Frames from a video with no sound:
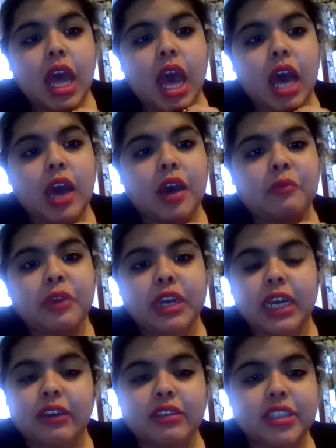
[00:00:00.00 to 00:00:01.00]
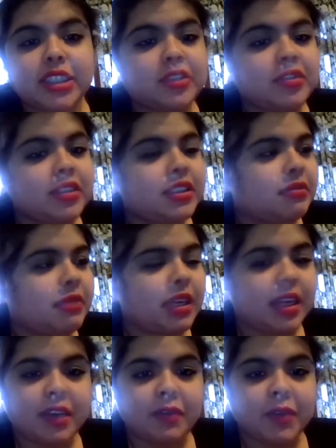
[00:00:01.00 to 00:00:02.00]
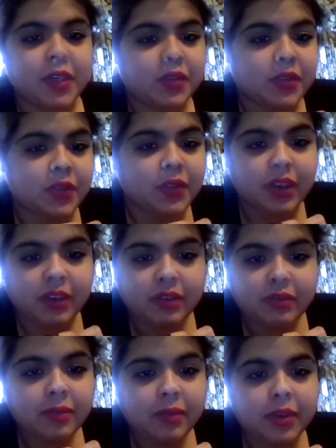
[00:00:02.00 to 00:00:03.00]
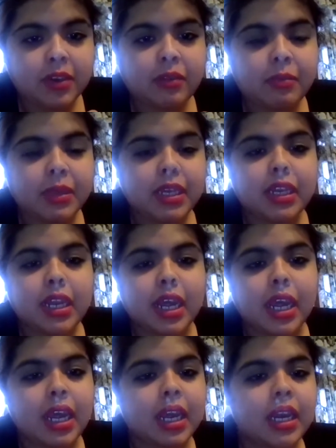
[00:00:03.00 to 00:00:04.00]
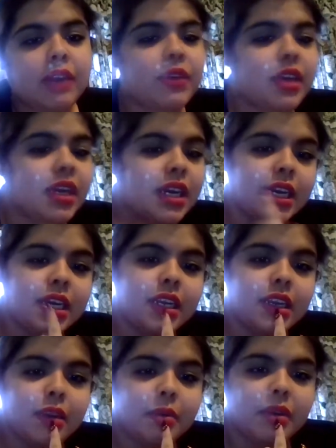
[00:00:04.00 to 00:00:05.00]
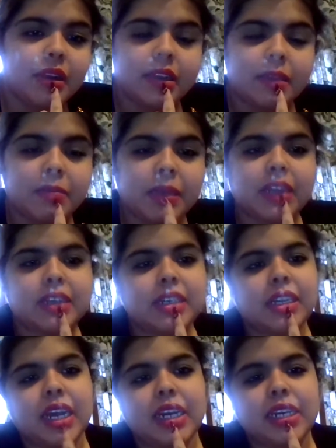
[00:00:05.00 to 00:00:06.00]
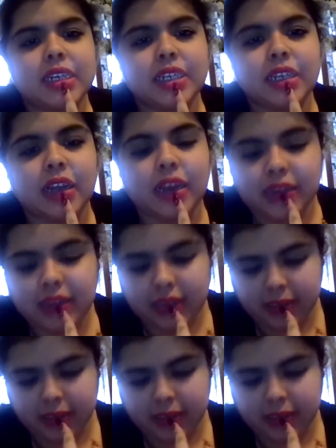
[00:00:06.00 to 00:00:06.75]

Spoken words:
Right now I'm just doing some makeup just for fun for a little bit, and if you can kind of see my lips, I actually had this on.